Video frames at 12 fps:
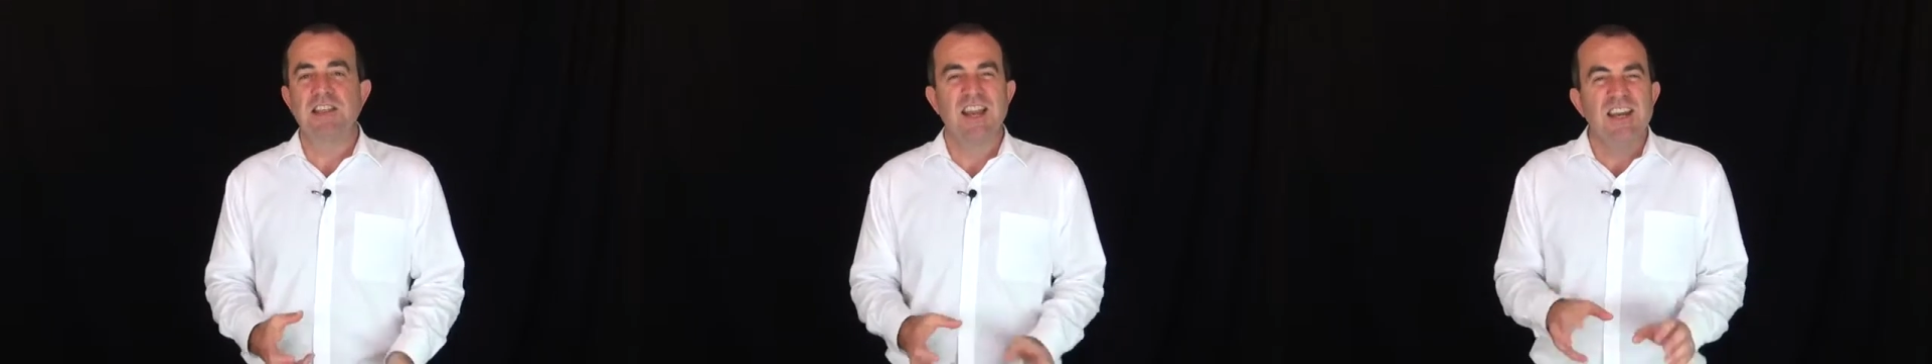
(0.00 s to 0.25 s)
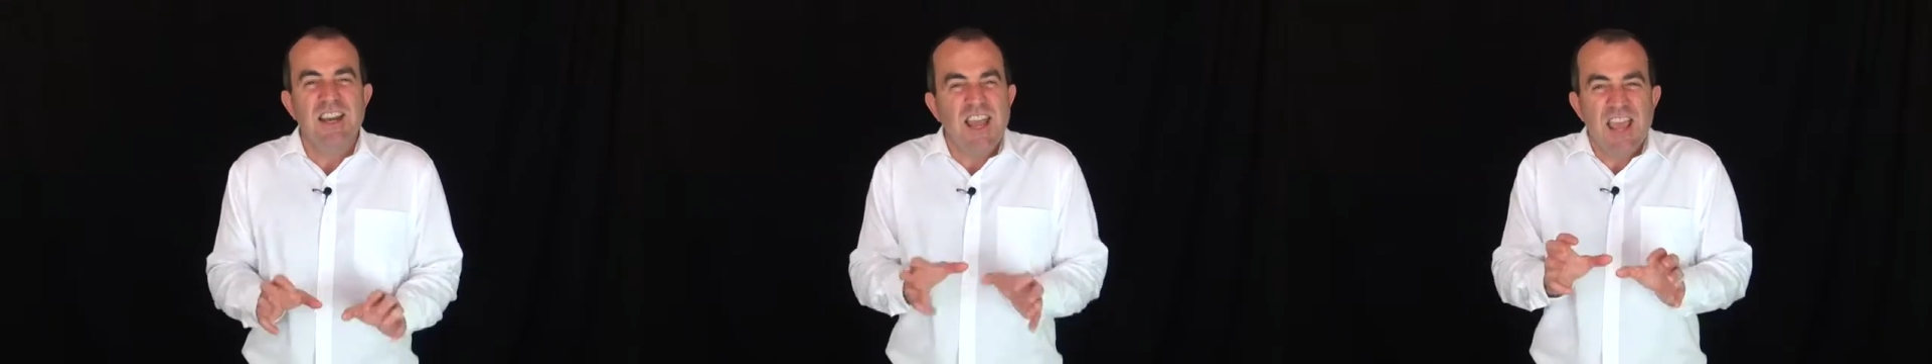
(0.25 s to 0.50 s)
to
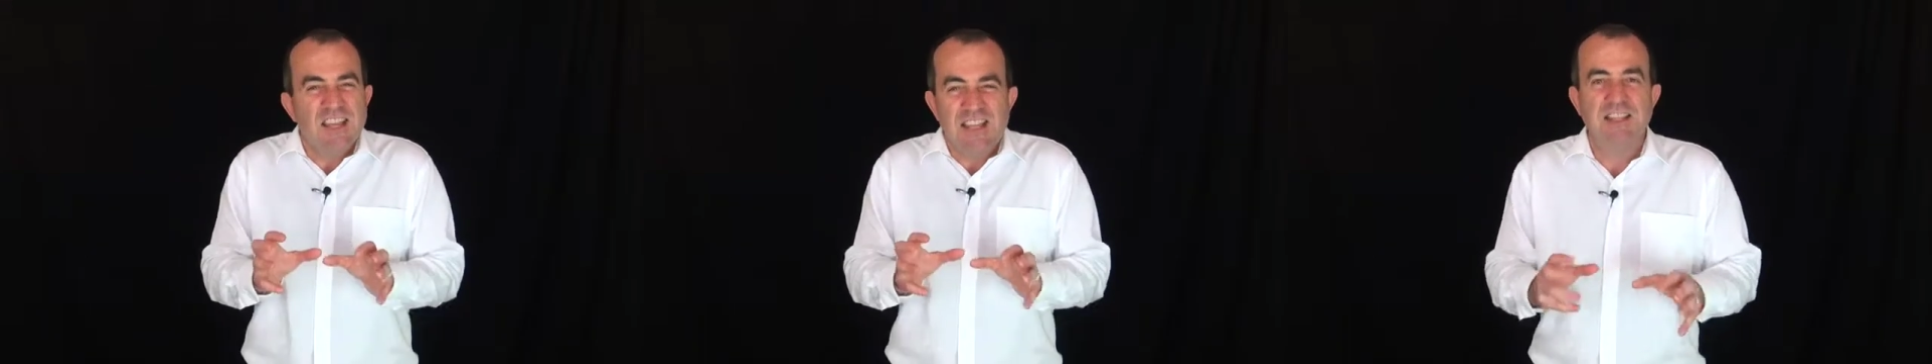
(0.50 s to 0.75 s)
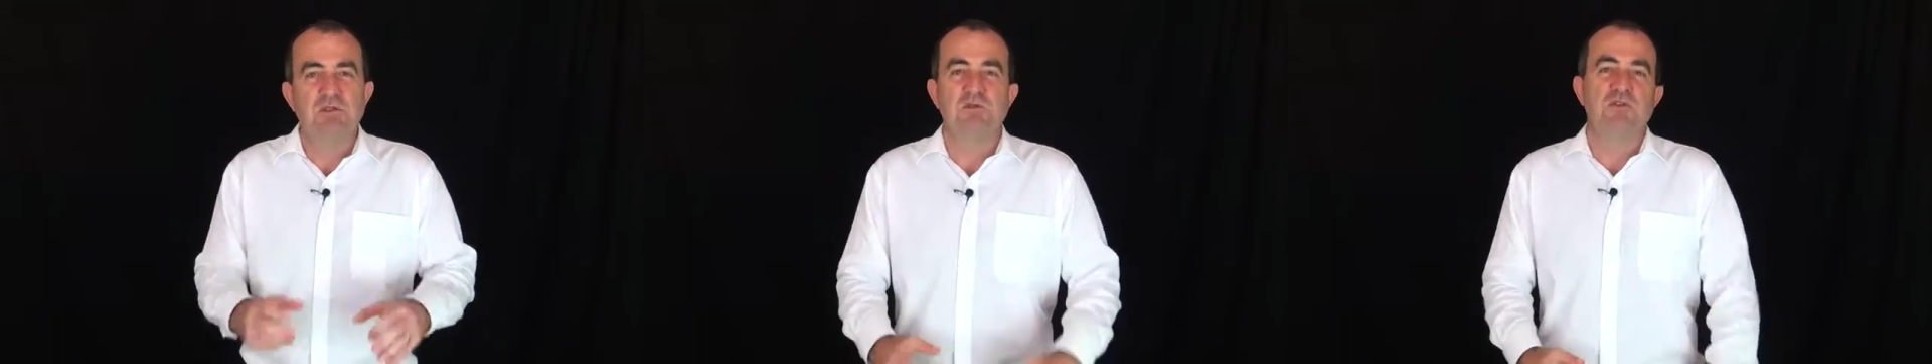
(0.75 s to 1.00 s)
that
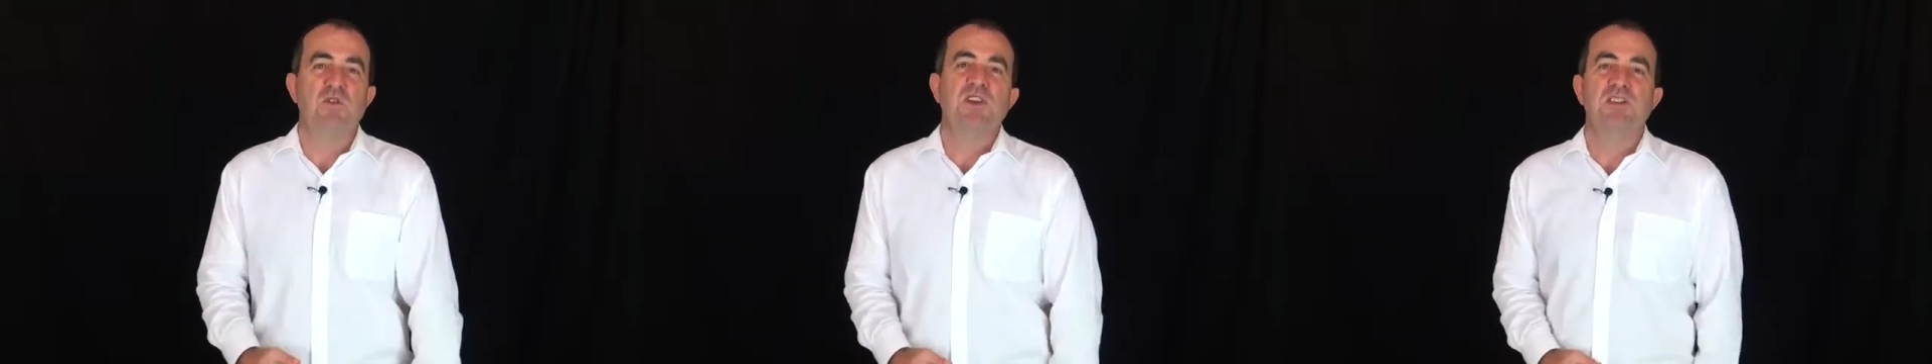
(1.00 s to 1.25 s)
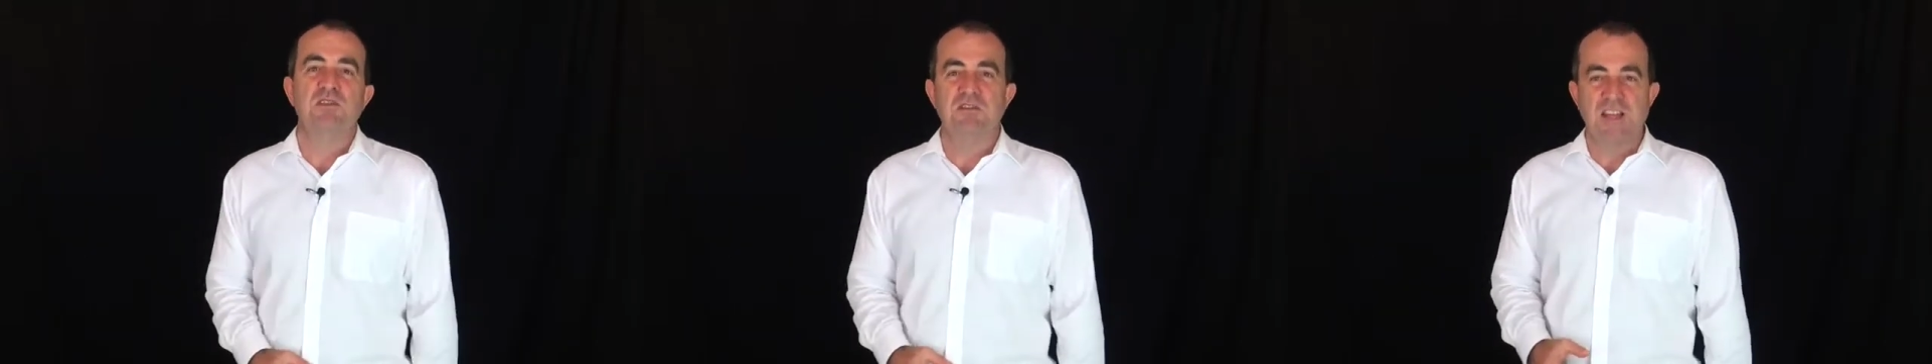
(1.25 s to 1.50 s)
nagging little
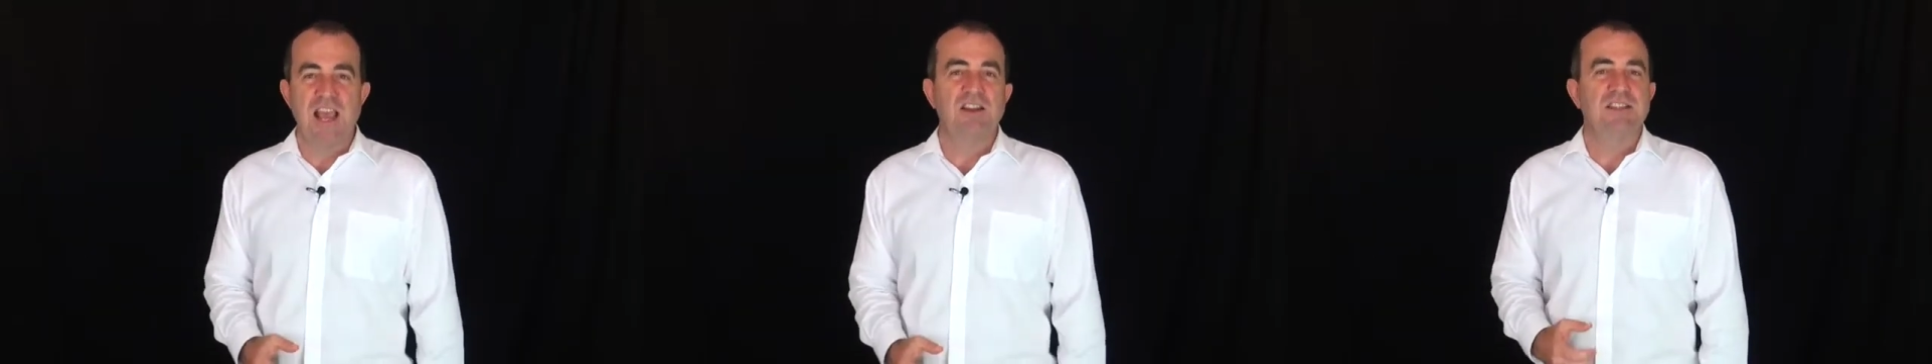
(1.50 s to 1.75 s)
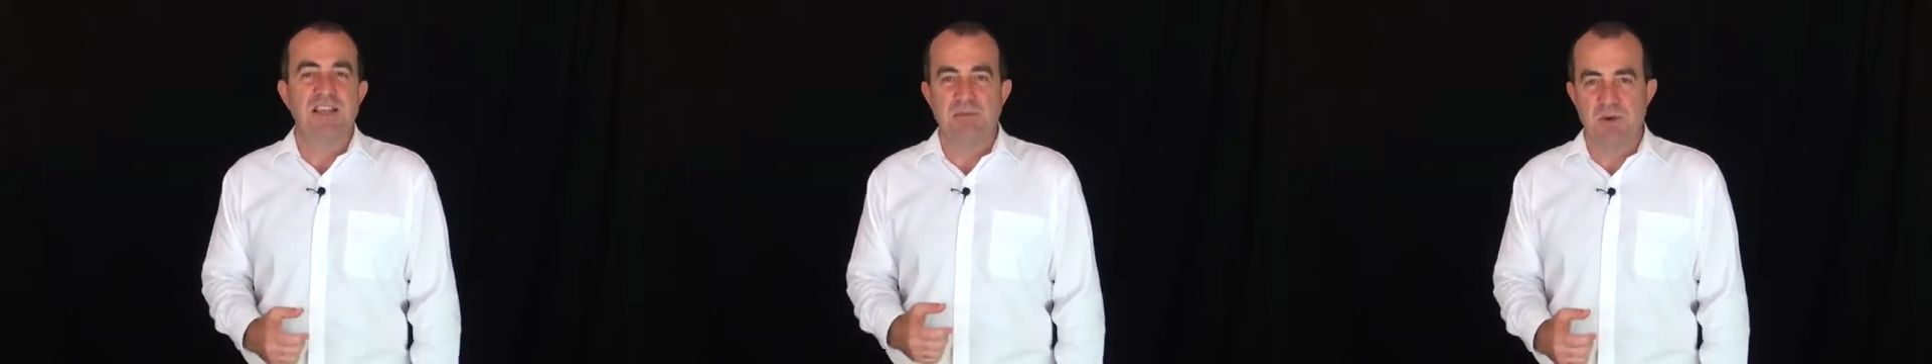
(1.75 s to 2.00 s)
voice of
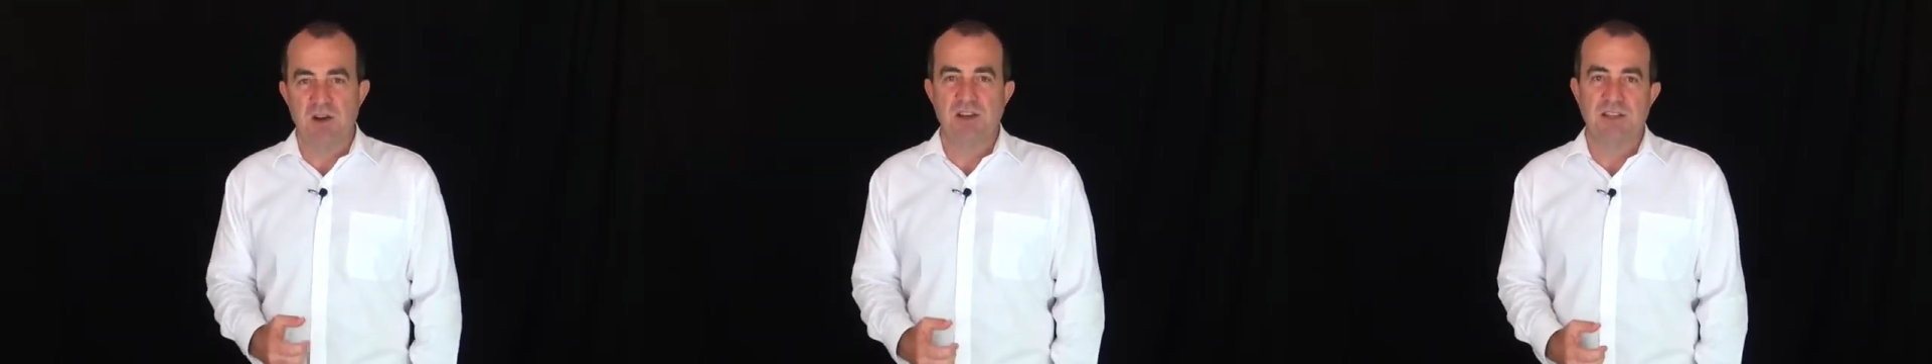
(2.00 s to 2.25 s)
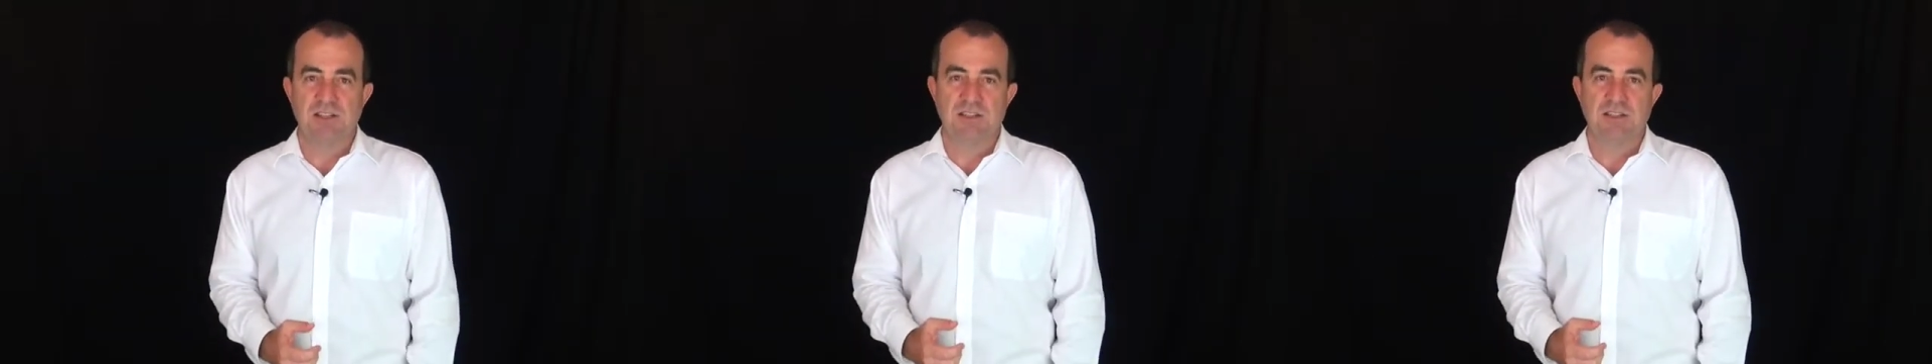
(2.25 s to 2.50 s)
doubt in their
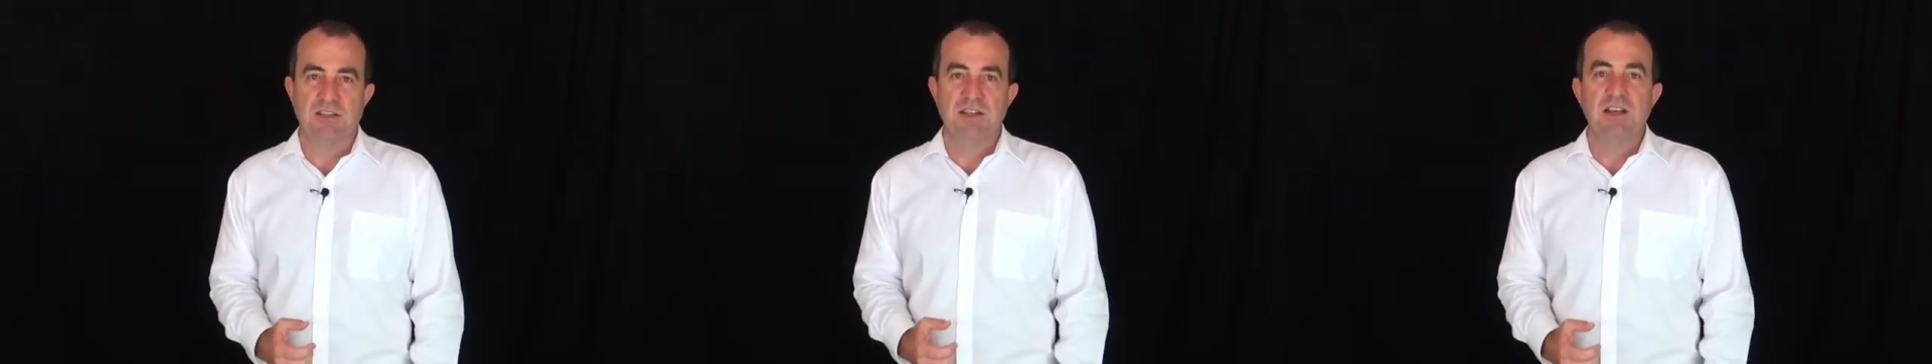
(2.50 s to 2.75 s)
minds.